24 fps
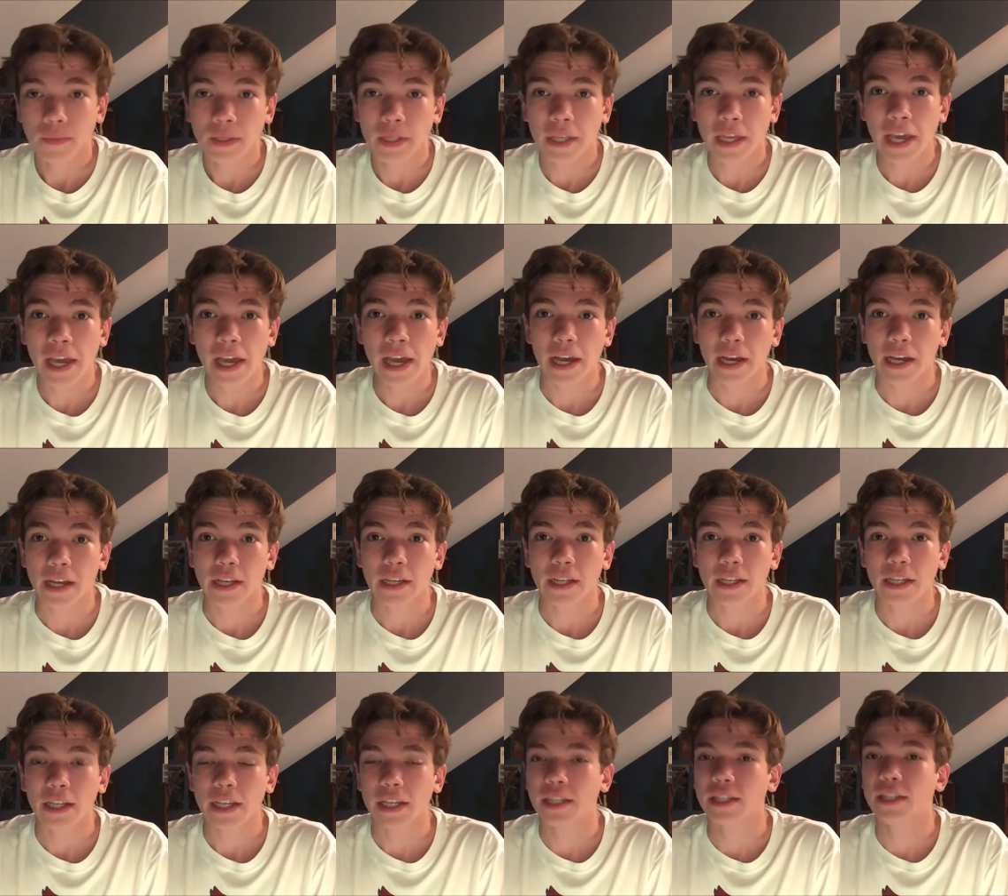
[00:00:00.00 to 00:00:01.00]
yeah,
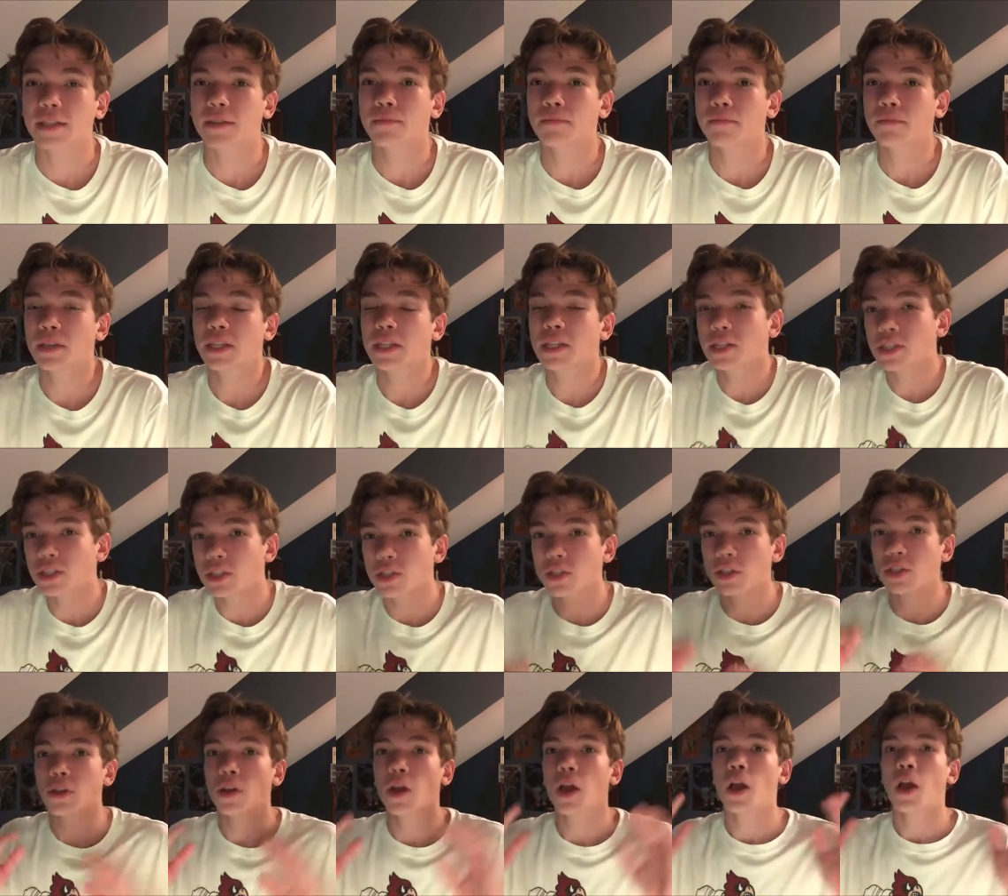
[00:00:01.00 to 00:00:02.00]
it's a
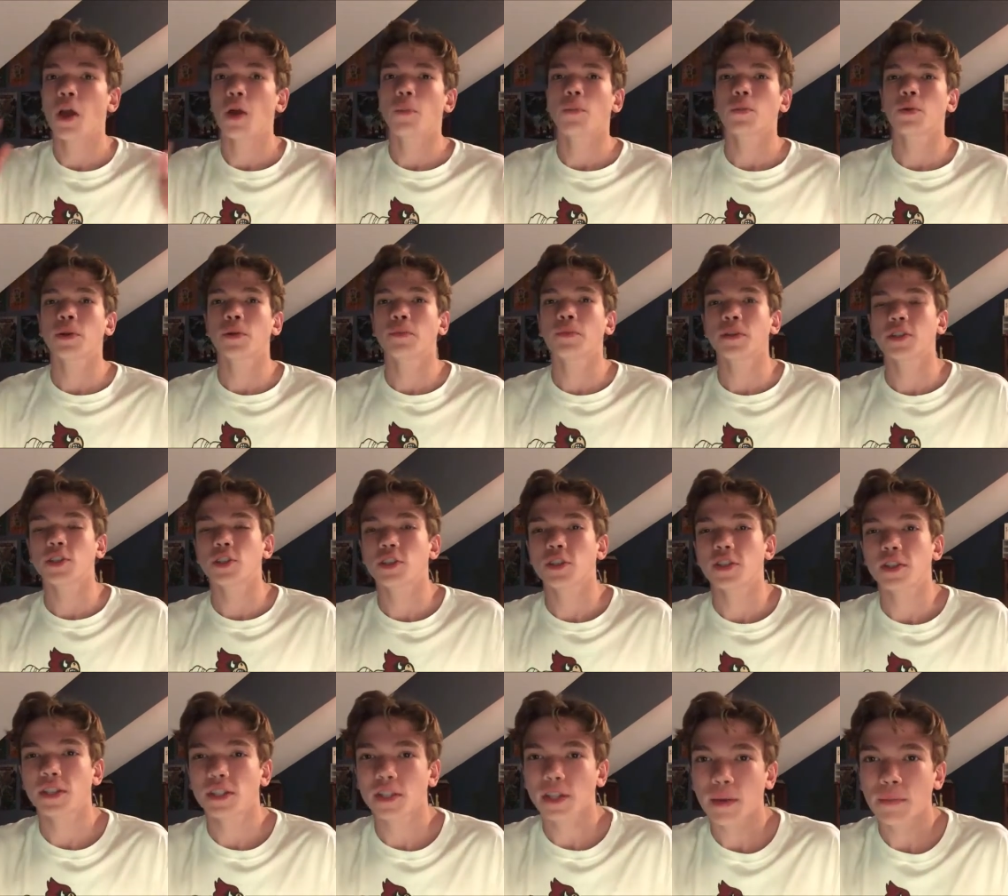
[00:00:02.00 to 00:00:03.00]
miniature, pretty much
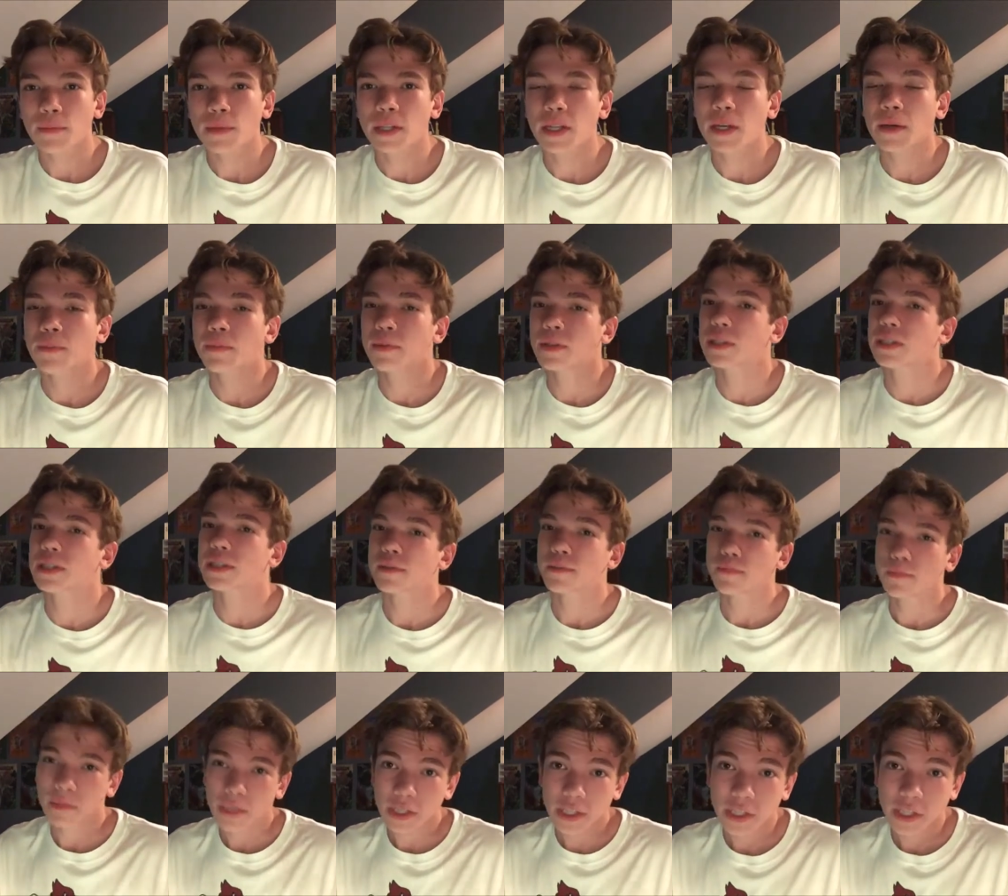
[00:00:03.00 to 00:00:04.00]
to sum it up, it's a
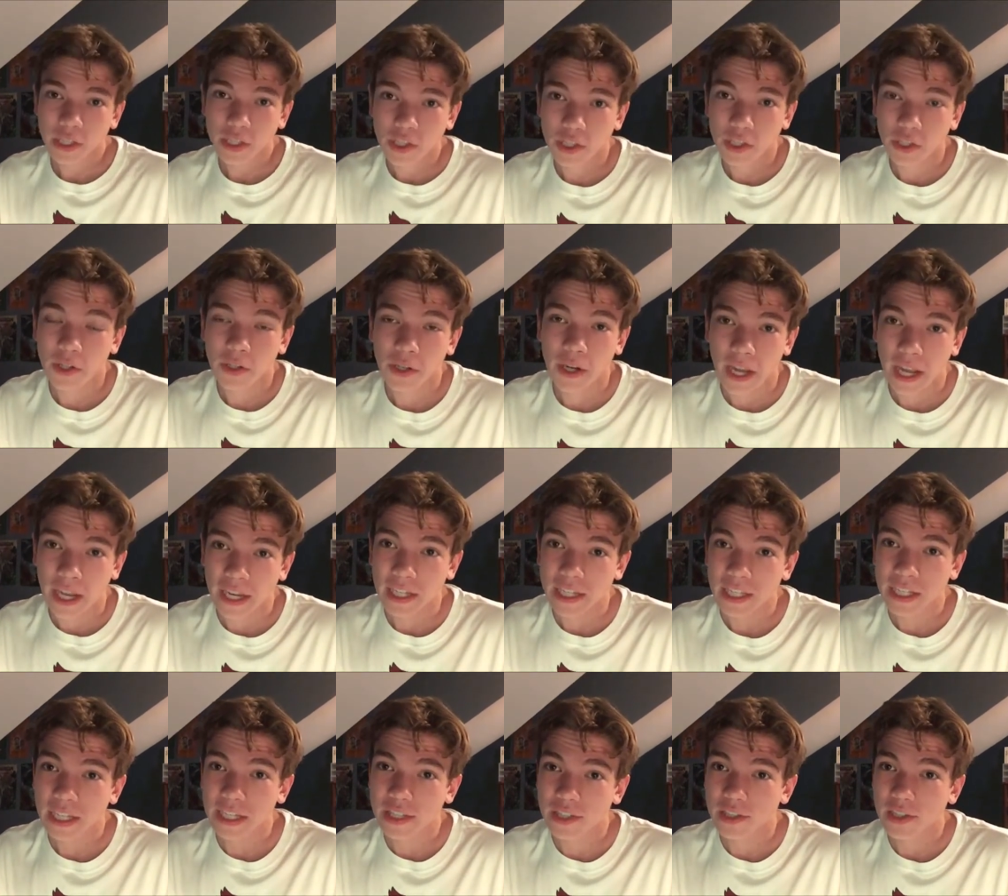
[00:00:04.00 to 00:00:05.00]
miniature
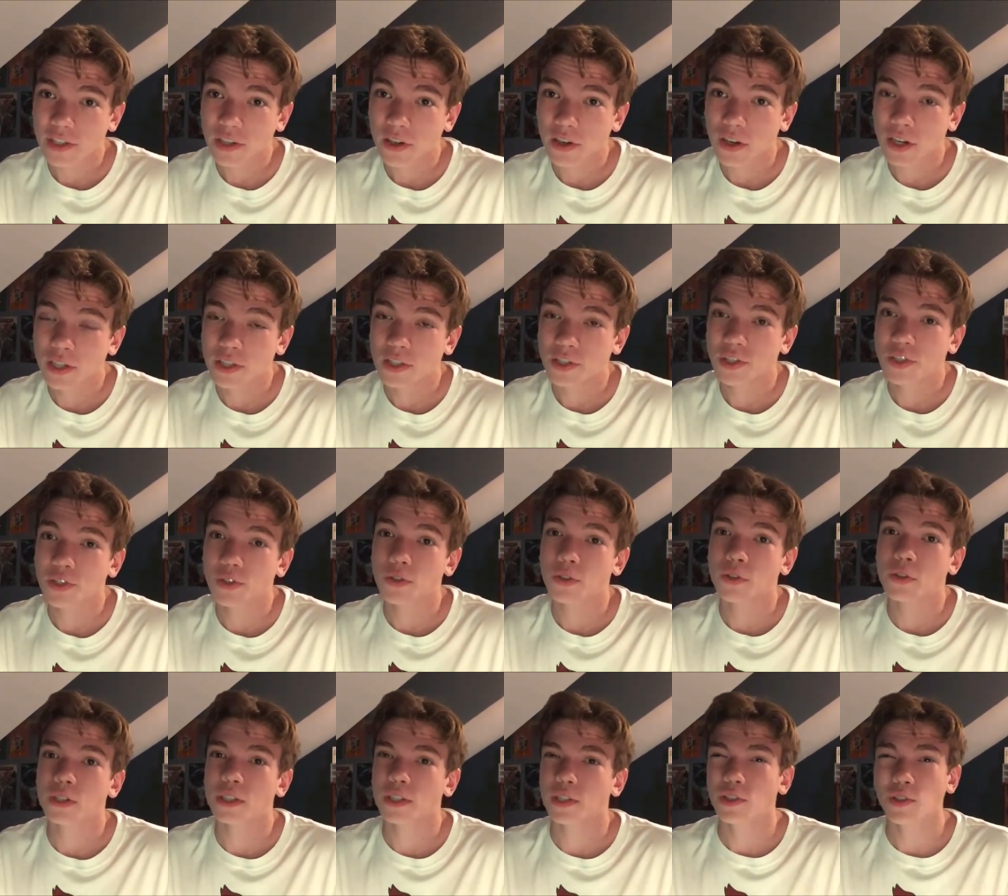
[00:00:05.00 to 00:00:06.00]
NES
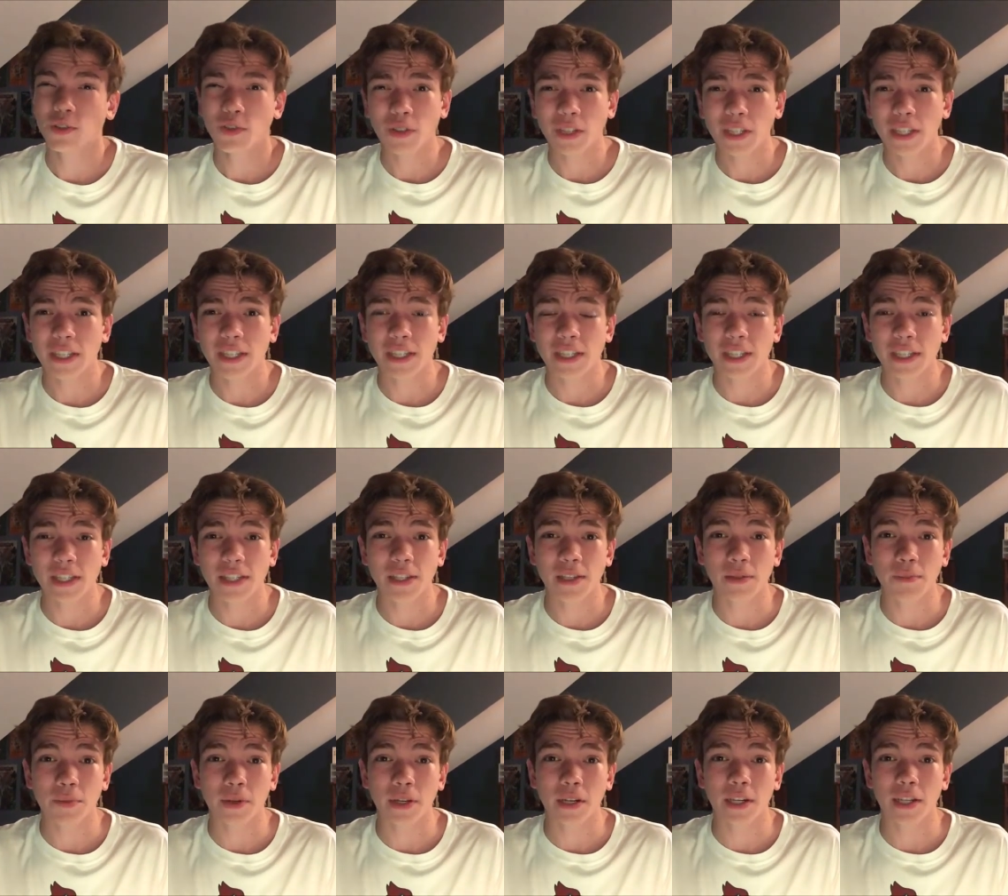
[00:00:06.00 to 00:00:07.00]
console. It's only
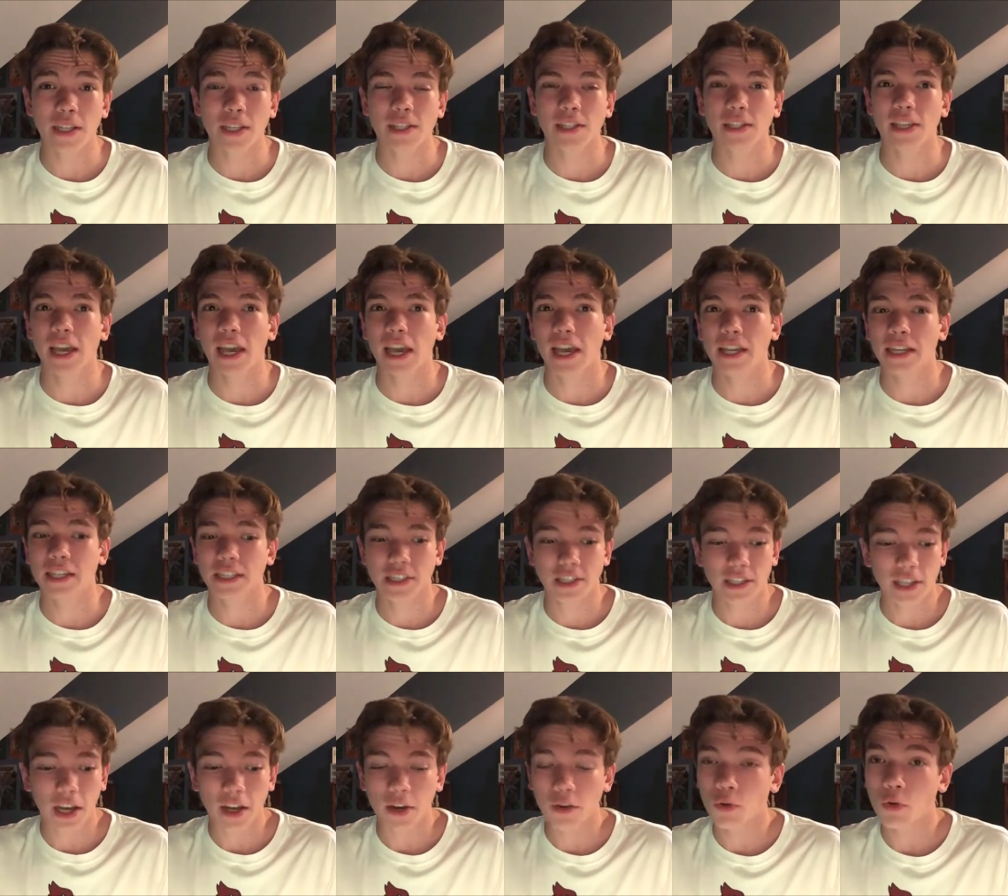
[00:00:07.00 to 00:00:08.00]
60 bucks, and it's
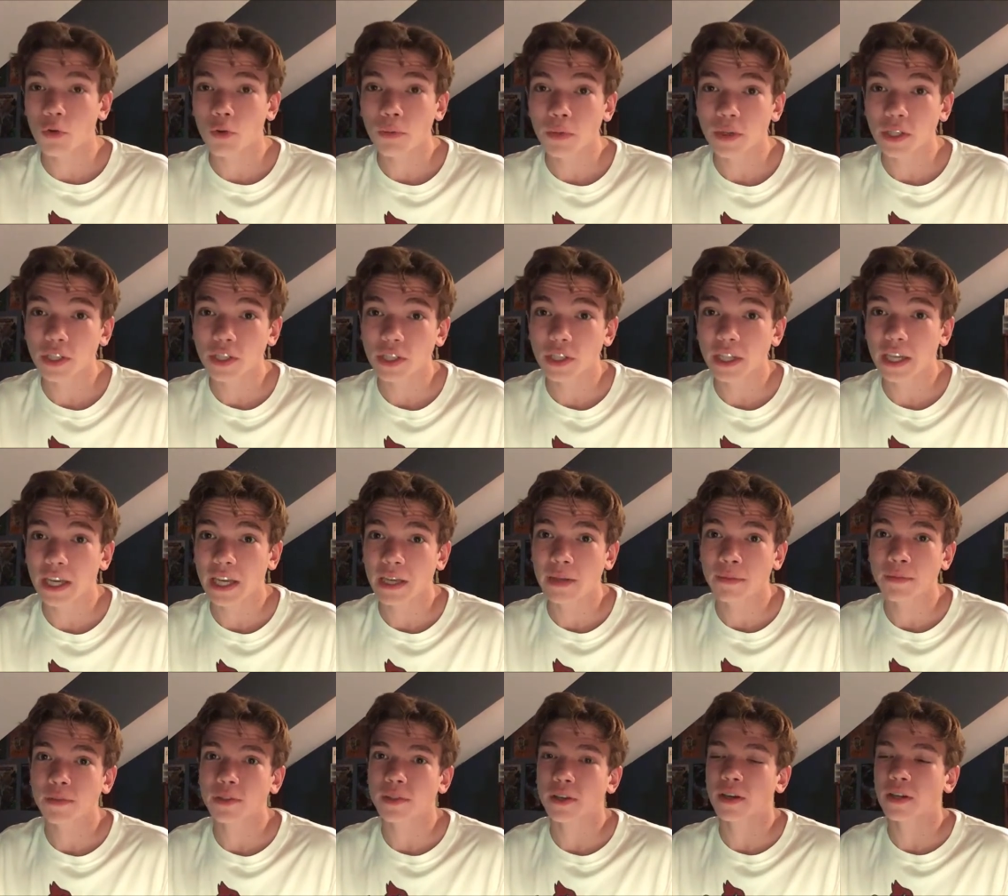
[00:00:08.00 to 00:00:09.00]
got a whole bunch of
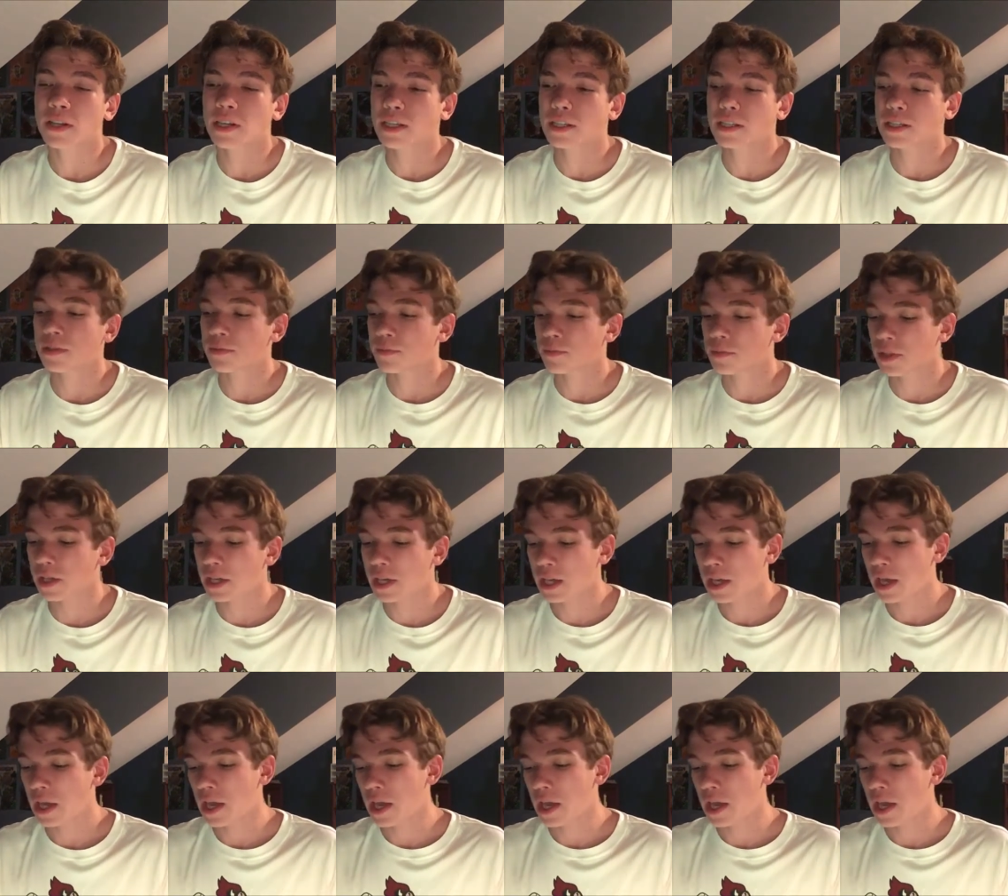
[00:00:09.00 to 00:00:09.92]
games on it to play.